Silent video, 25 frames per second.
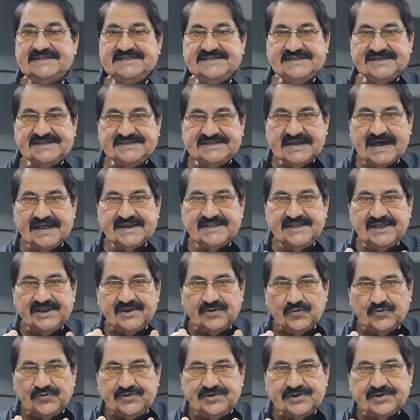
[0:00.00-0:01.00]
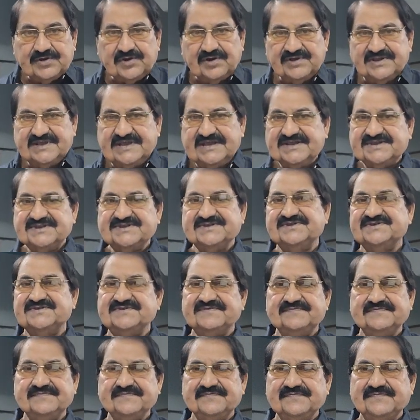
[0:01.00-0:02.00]
These are the root causes
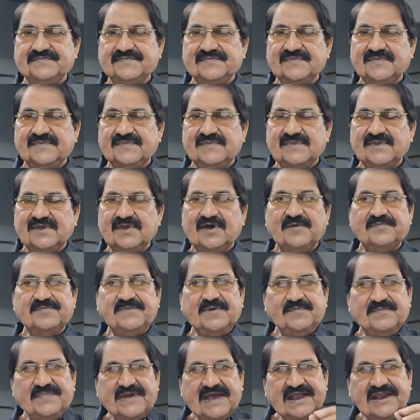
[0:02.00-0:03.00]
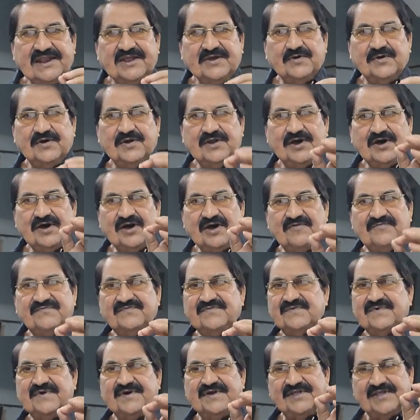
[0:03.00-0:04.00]
of the failure
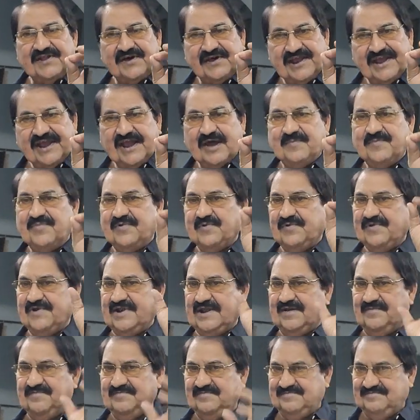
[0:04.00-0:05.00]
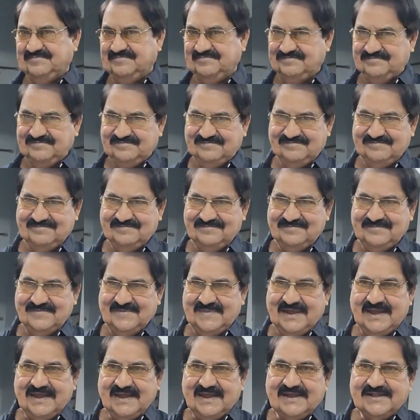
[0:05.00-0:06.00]
of Narega program.
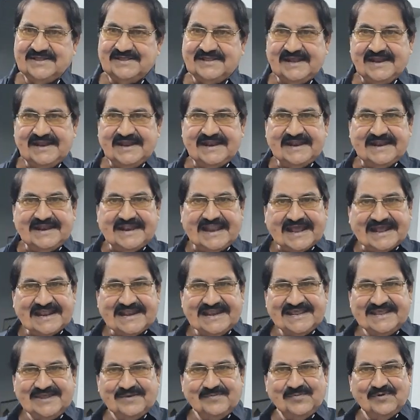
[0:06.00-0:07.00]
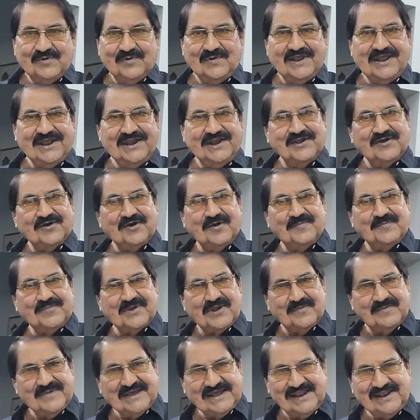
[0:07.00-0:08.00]
The negligible
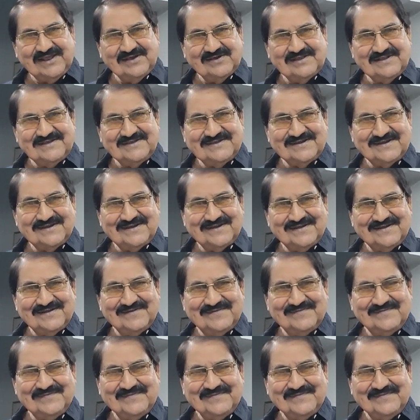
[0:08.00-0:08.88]
income from agriculture,